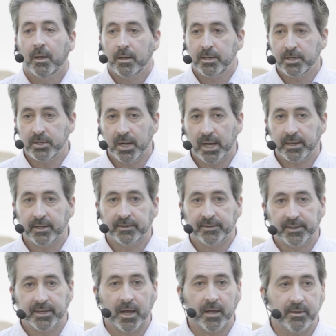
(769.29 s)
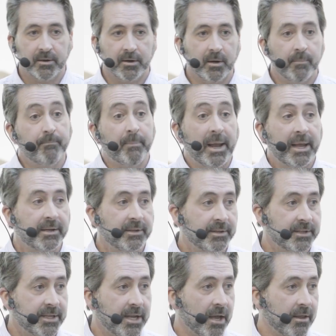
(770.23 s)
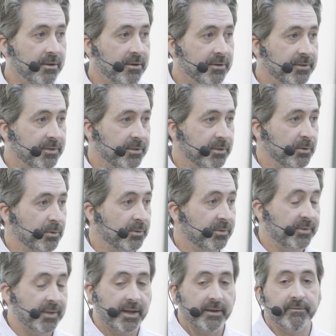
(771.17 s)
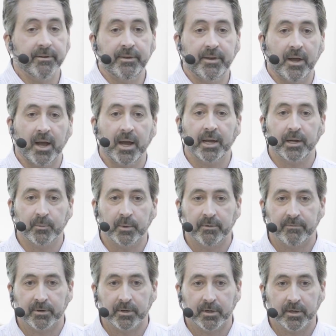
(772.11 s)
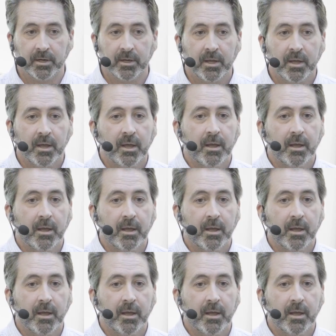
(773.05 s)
united together and banded together to save a dying river